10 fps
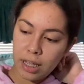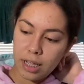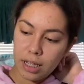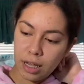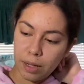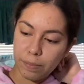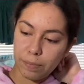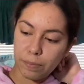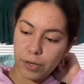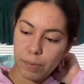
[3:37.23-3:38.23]

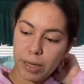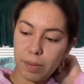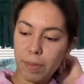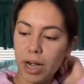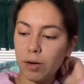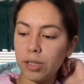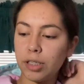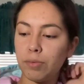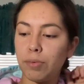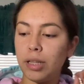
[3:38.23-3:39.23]
when you're making pie crust,
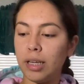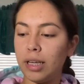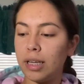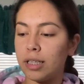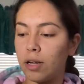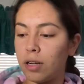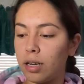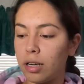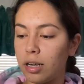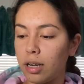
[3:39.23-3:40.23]
it really is
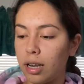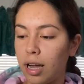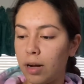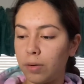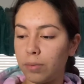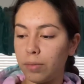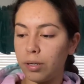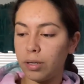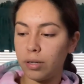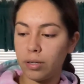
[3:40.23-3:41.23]
on how
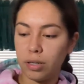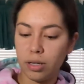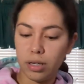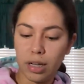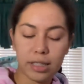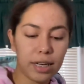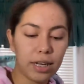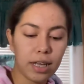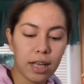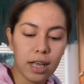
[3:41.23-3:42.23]
it's
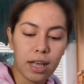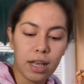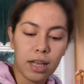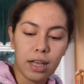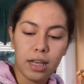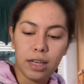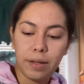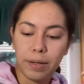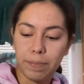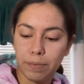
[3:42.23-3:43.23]
like,
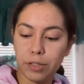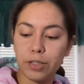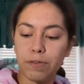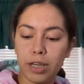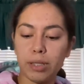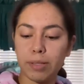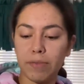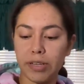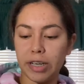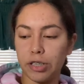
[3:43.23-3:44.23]
there's a very
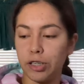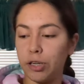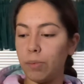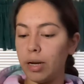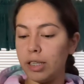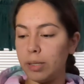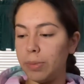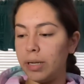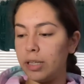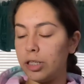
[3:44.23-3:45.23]
specific texture. You don't want it to
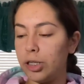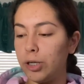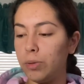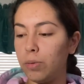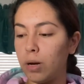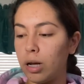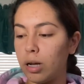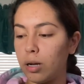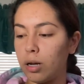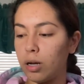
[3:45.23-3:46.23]
be too
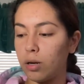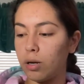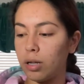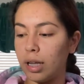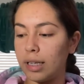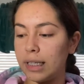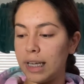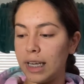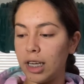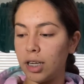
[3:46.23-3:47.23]
like
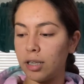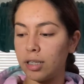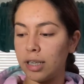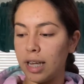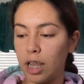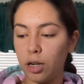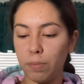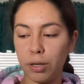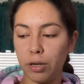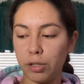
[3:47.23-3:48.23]
sticking together,
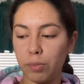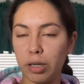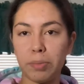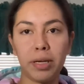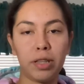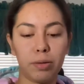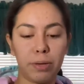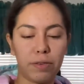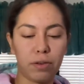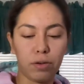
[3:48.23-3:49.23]
but you also want it to be a little
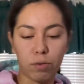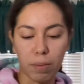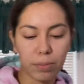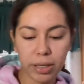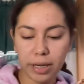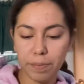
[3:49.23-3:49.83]
bit crumbly.